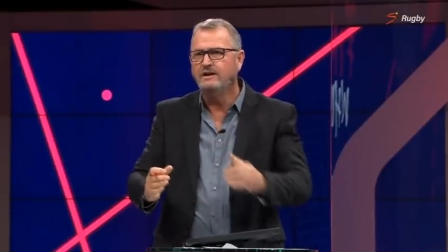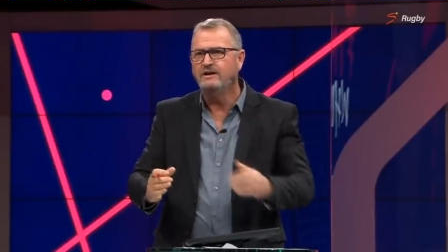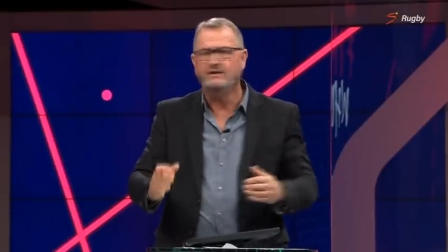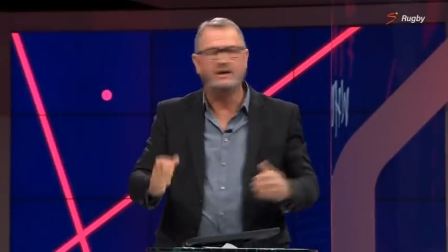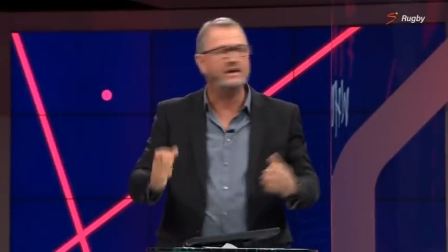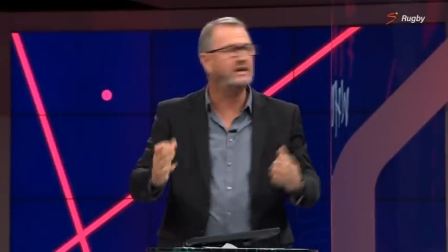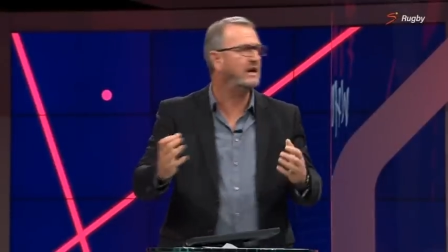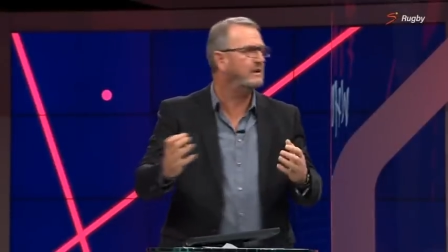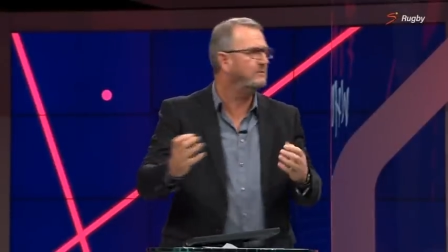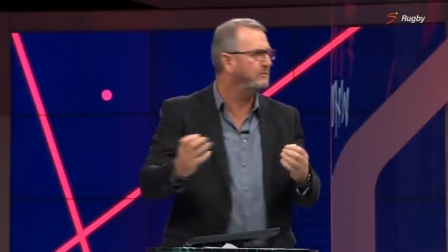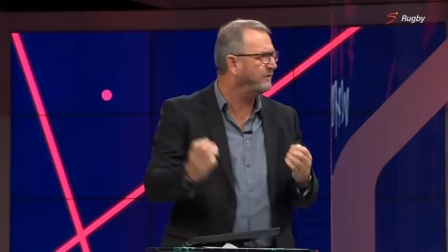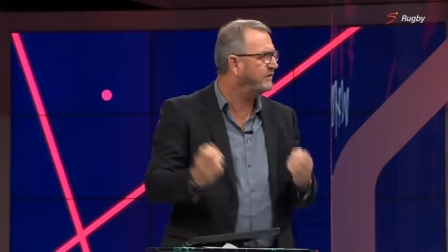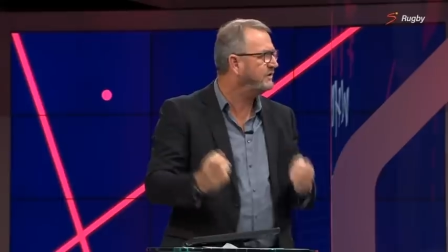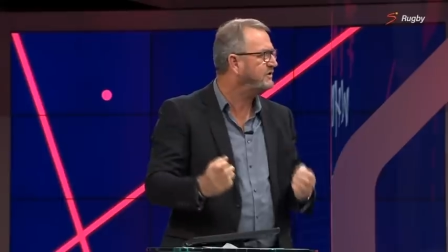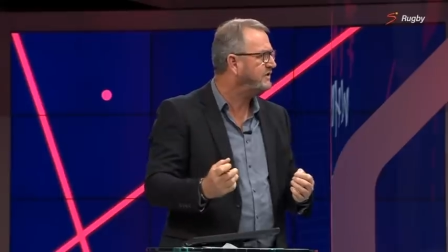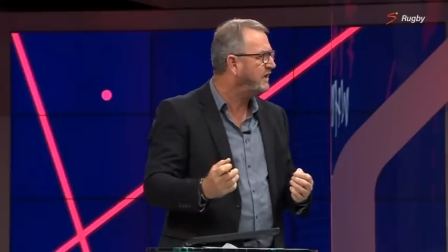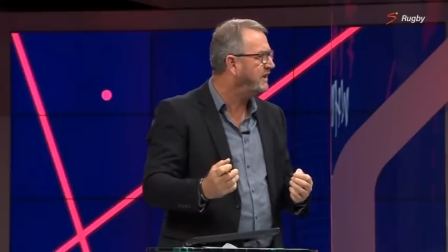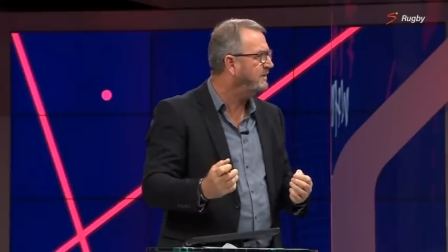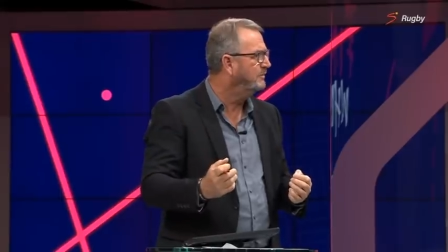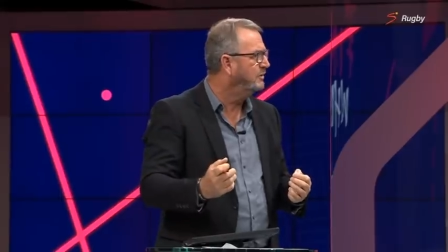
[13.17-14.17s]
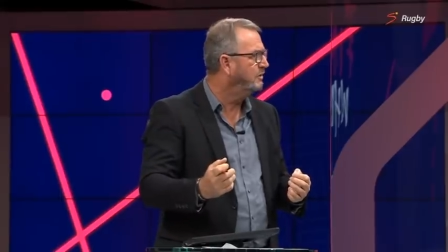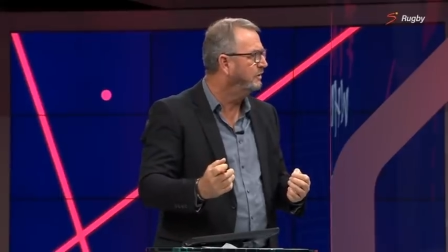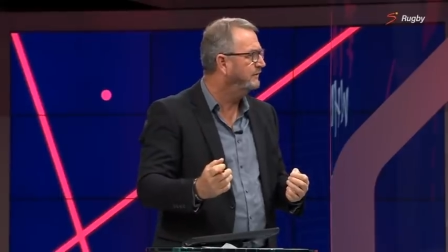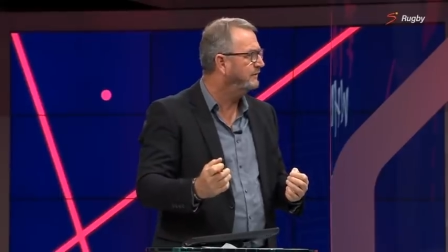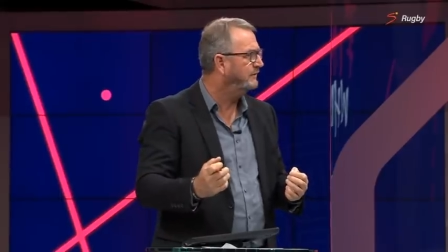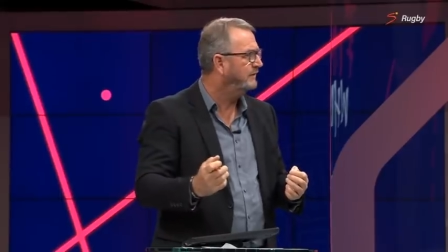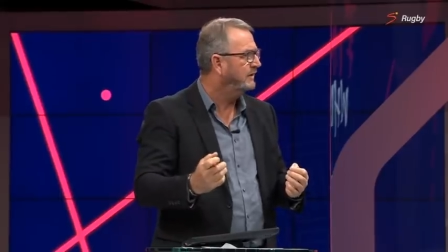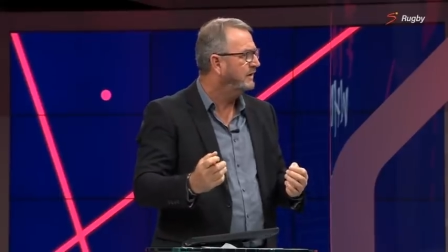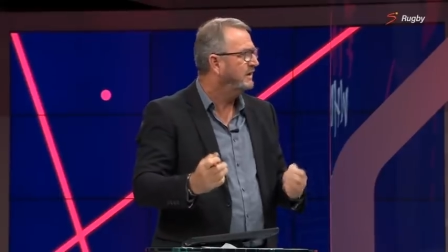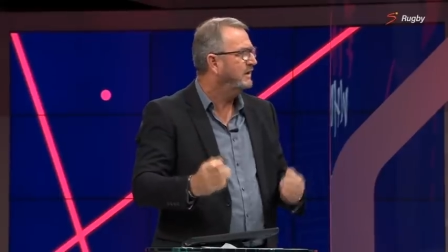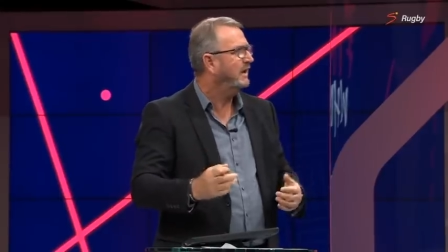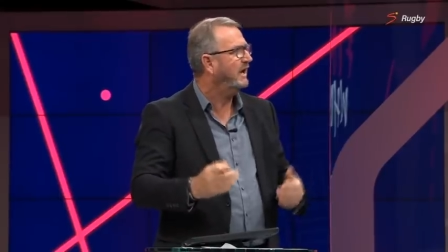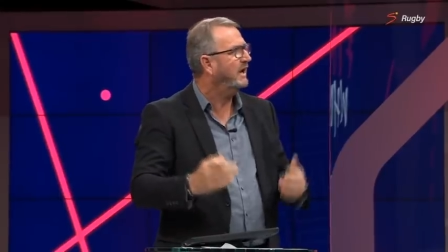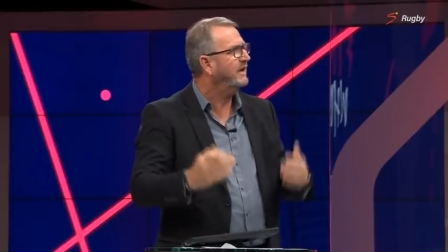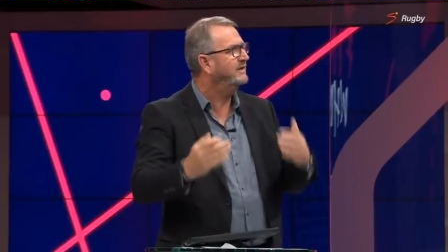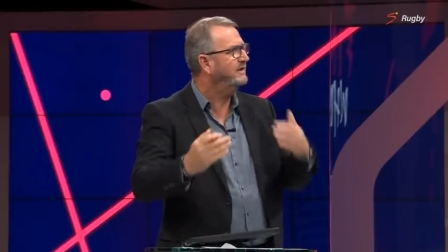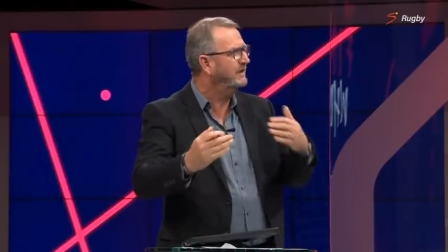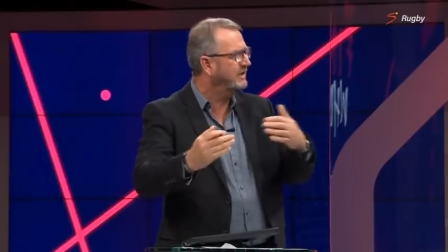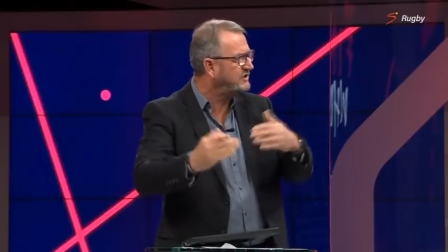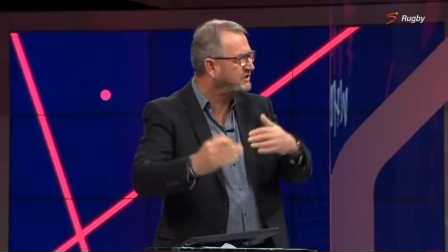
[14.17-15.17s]
They came with the same move.
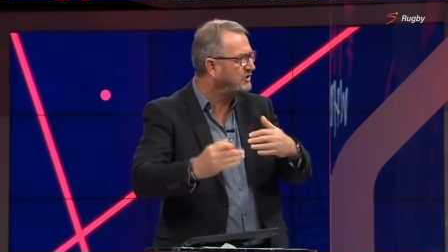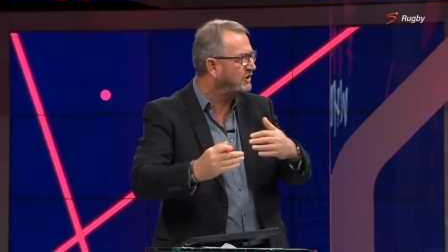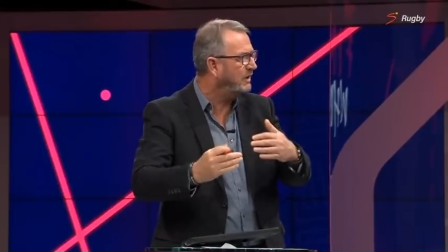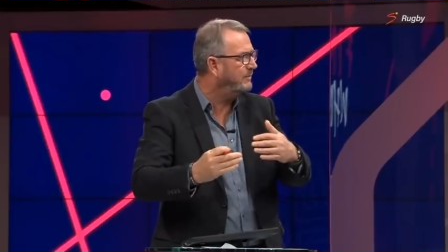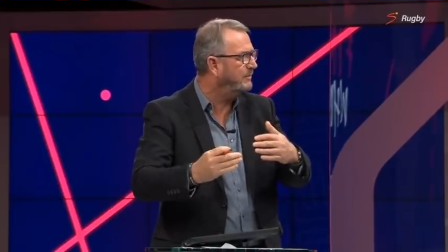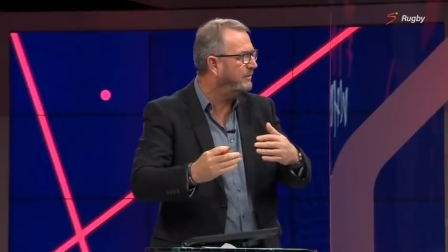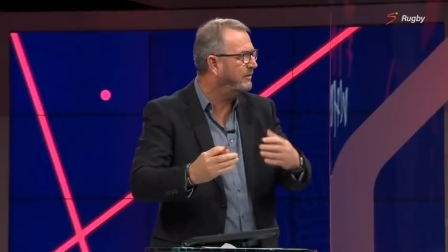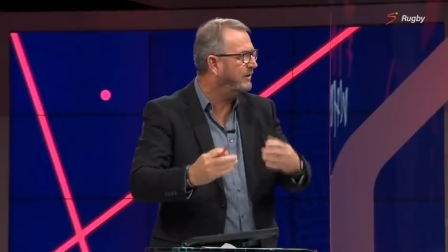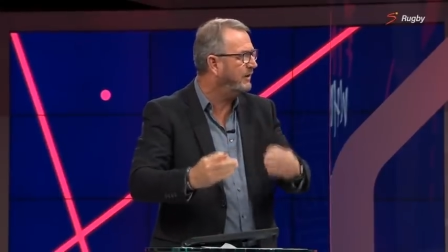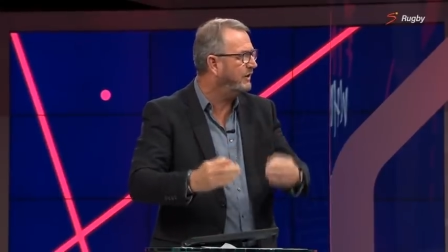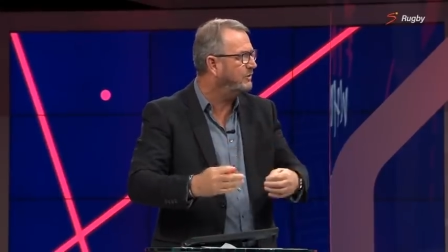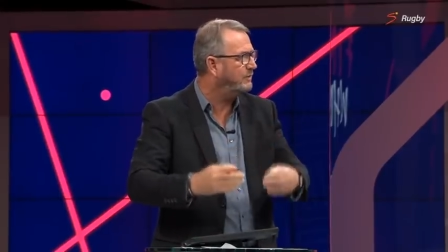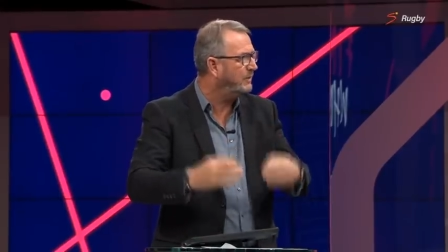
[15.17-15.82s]
And this time around,